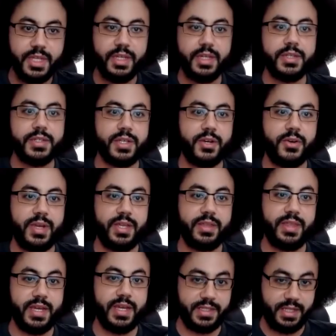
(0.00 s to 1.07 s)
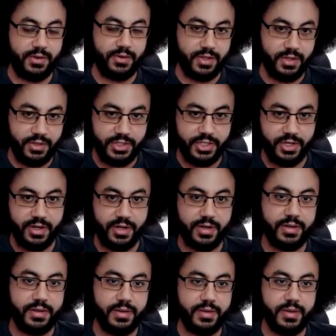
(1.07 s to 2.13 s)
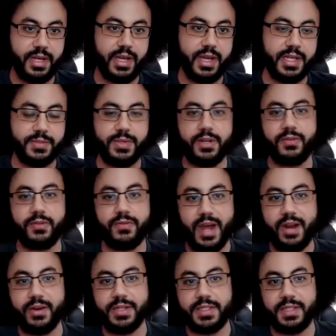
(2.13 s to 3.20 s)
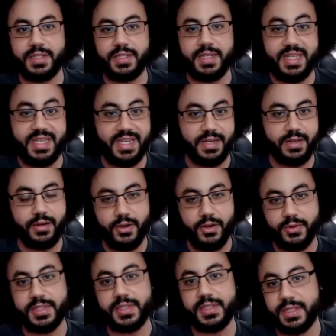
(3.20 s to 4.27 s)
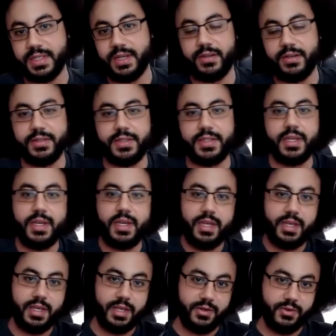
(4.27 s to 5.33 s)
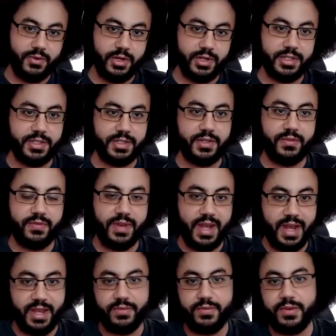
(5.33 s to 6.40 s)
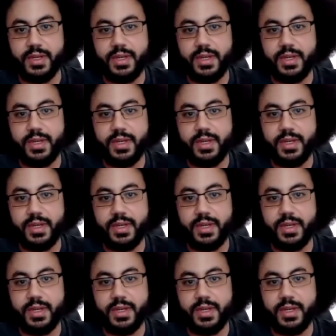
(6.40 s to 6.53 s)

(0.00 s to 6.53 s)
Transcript: So in that cell culture, uh, as we know, viruses need host cells in order to survive.